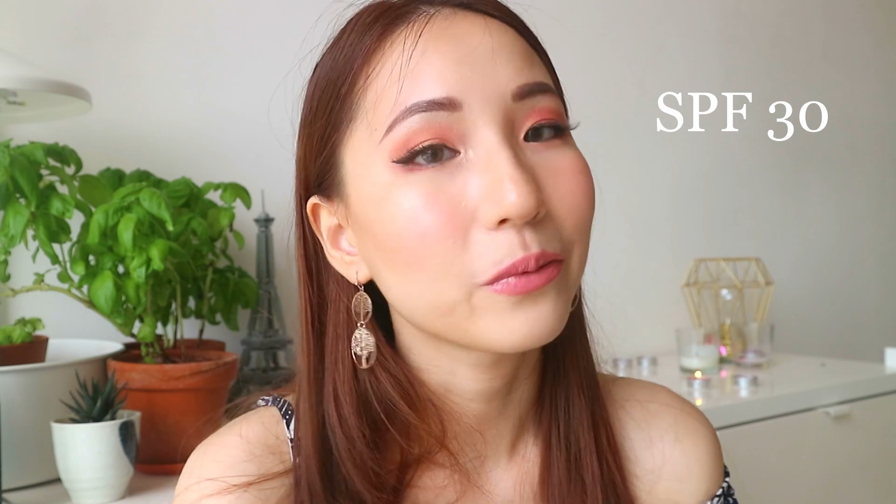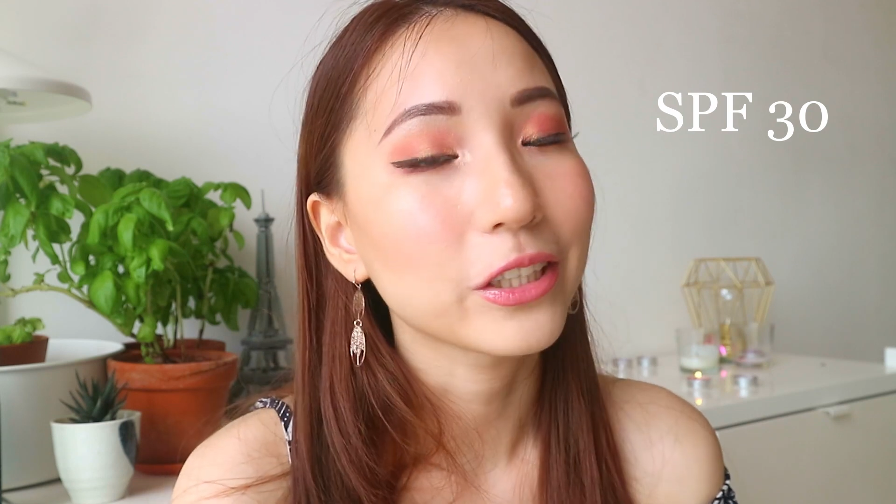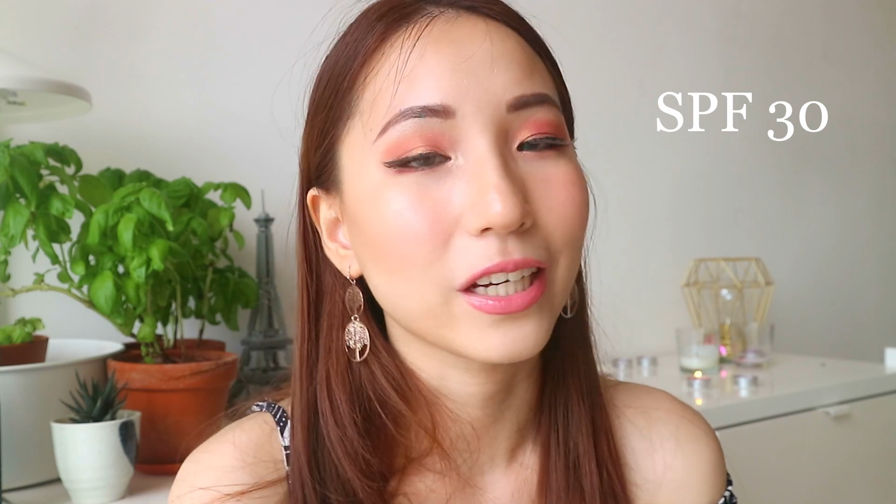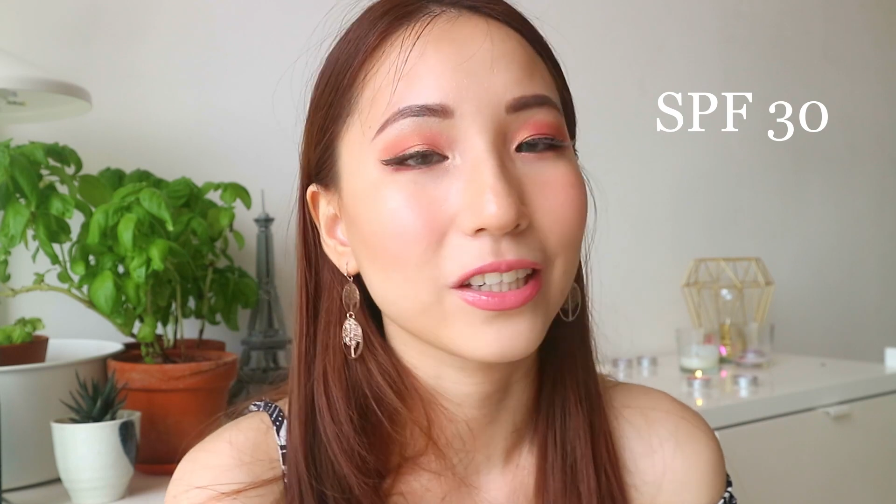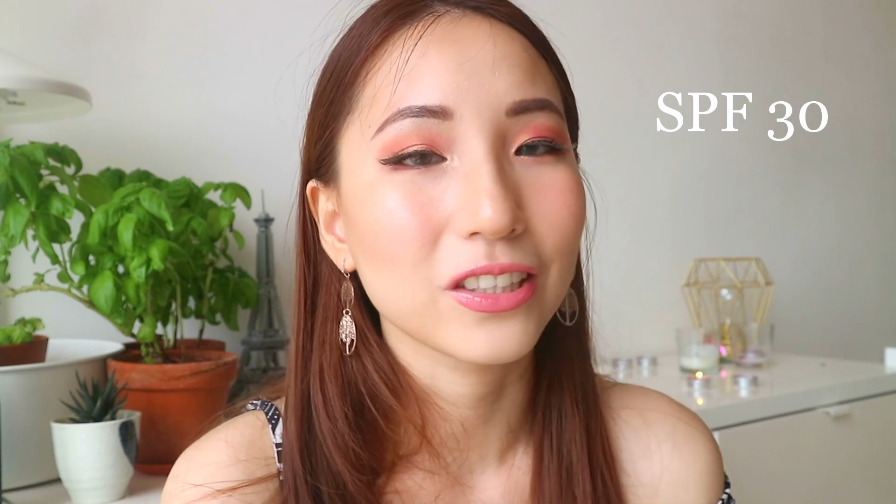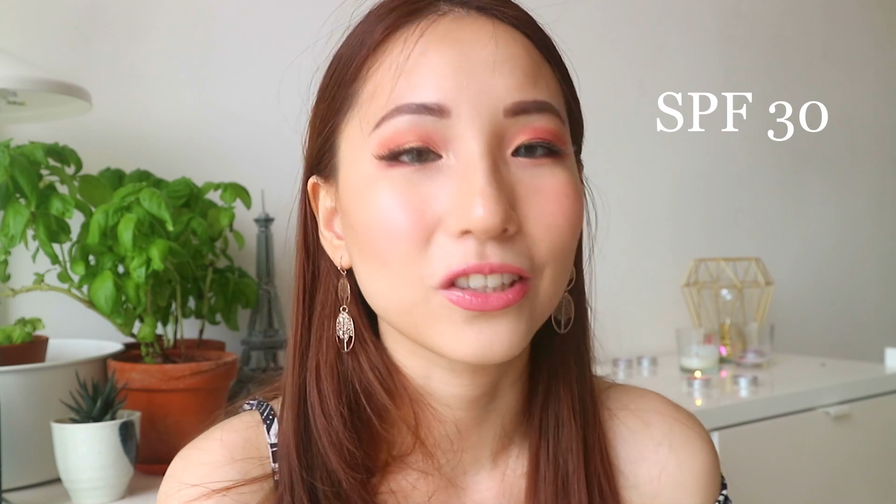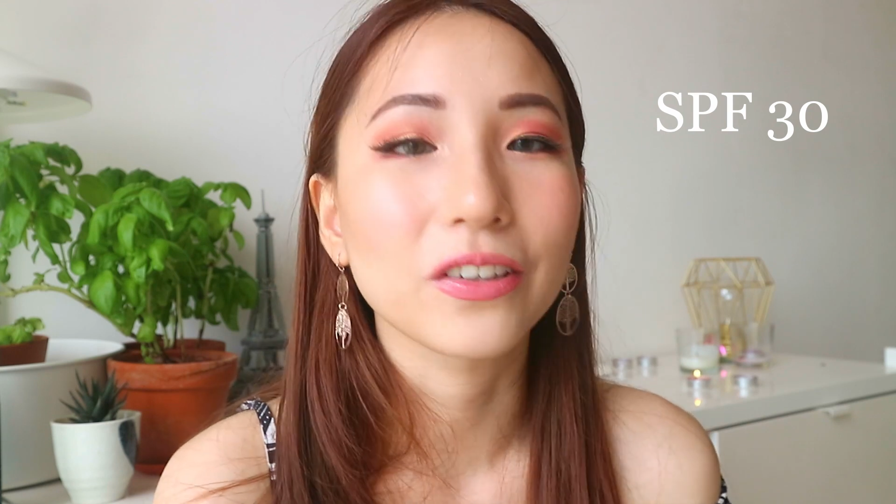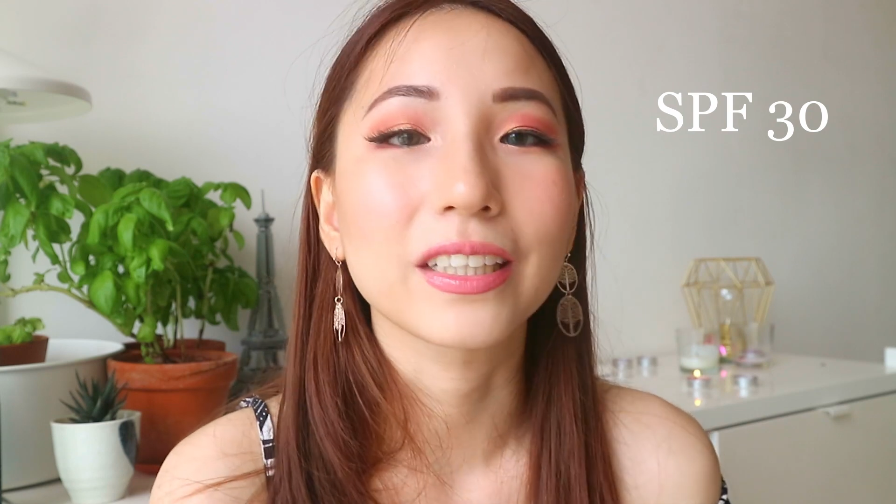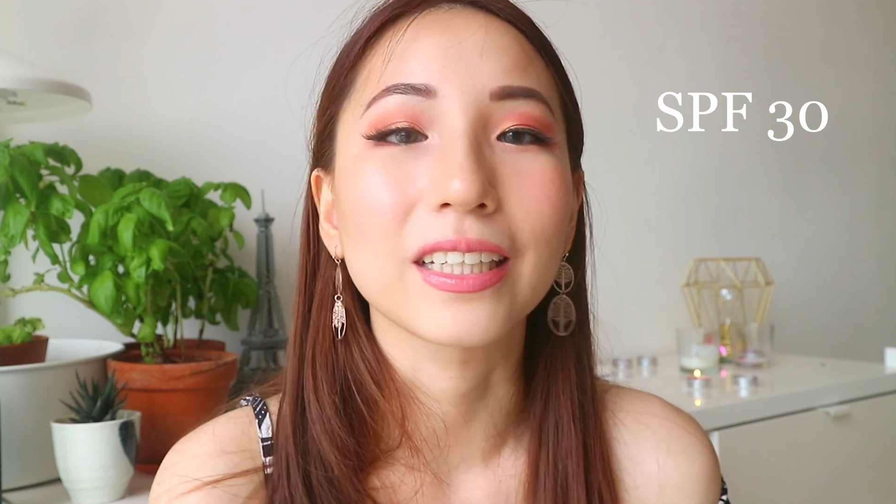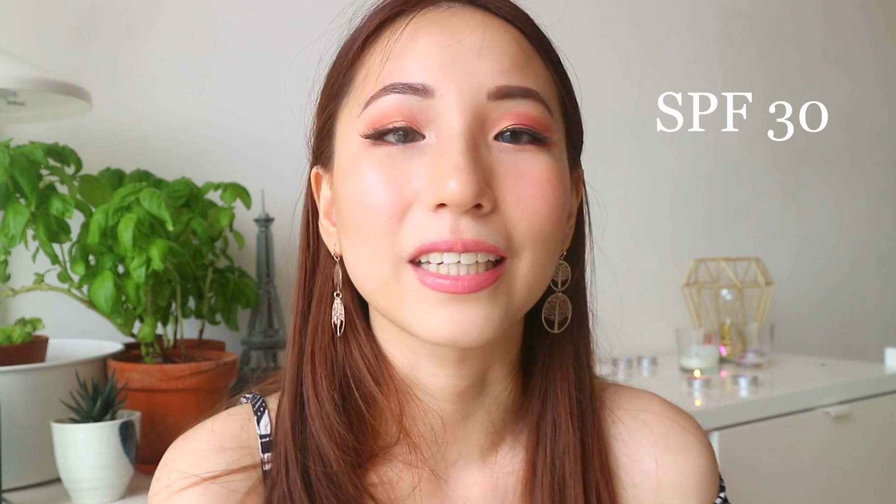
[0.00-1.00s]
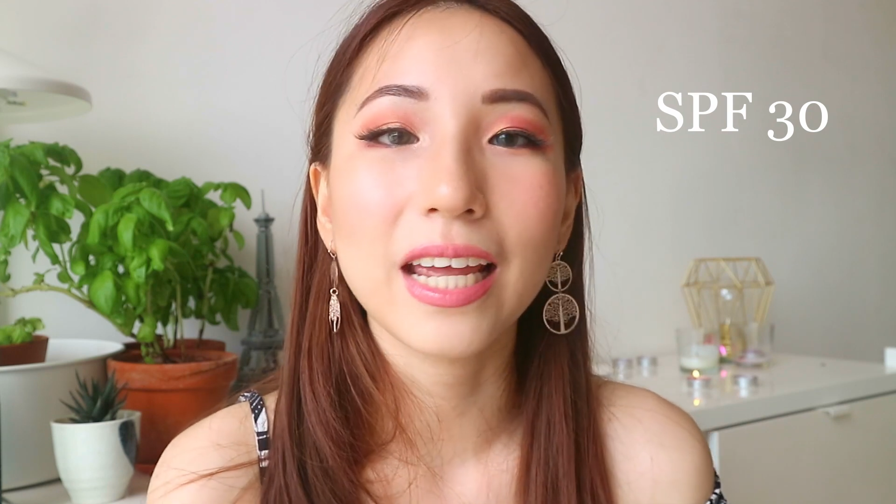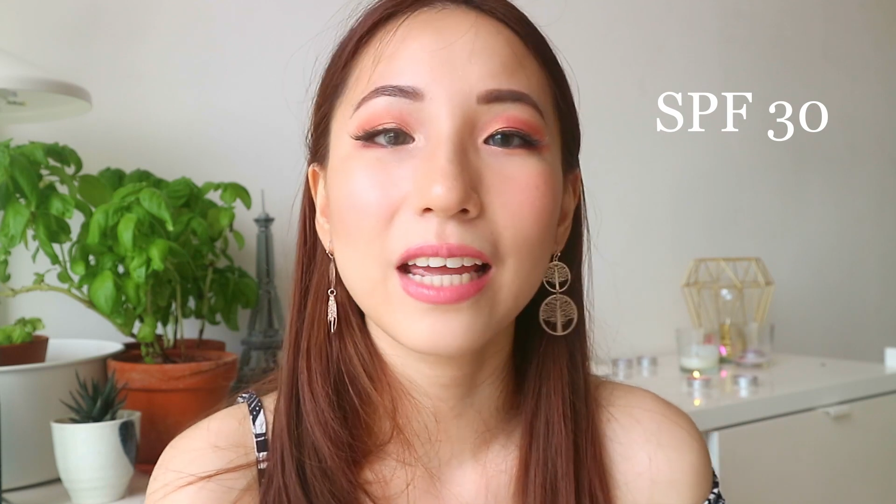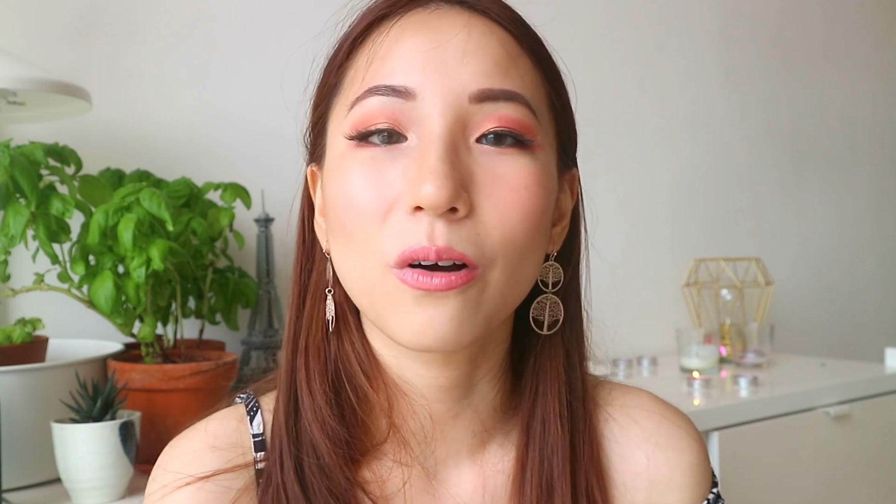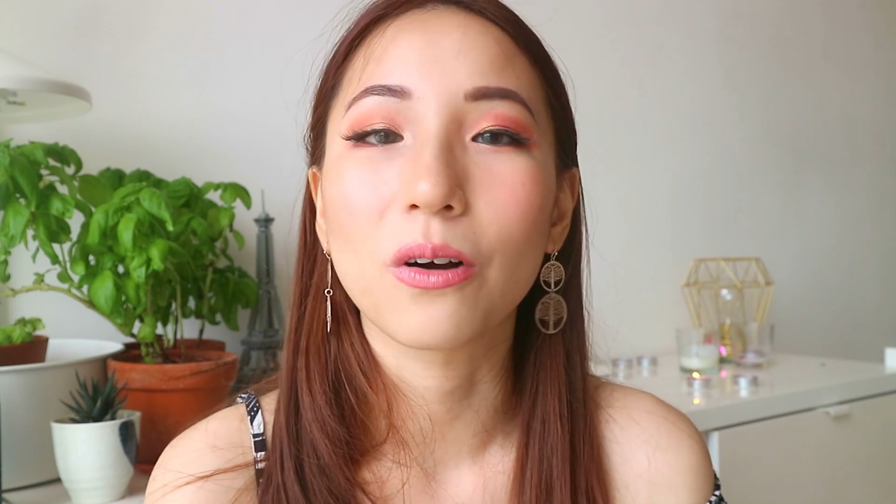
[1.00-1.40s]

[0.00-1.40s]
which I use during the day